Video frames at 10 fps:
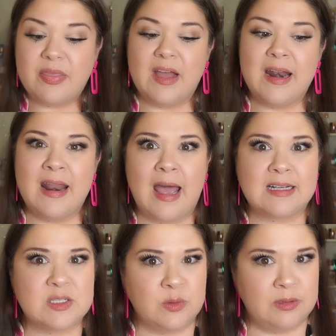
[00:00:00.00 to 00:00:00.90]
The
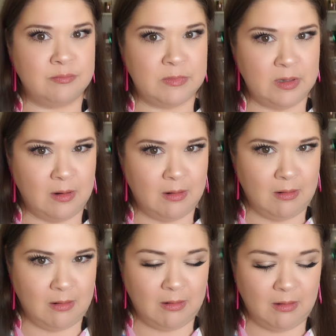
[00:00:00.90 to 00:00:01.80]
next one,
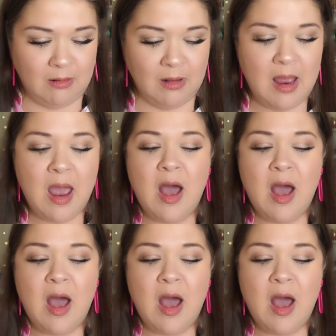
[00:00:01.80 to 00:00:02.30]
y'all,